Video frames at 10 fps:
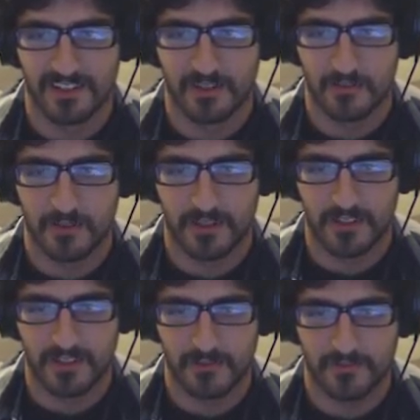But
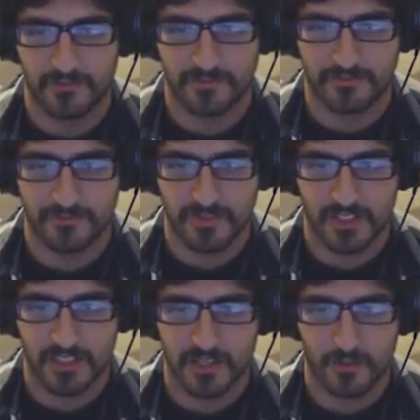
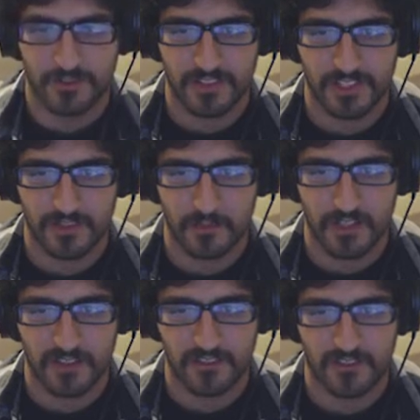yeah. Once I got the
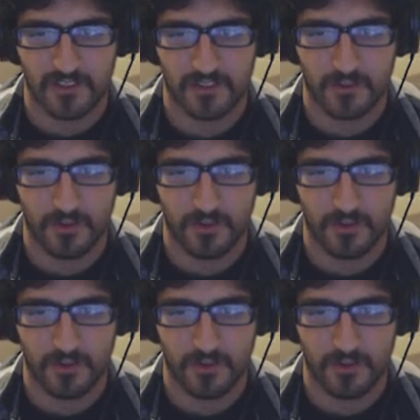PS2,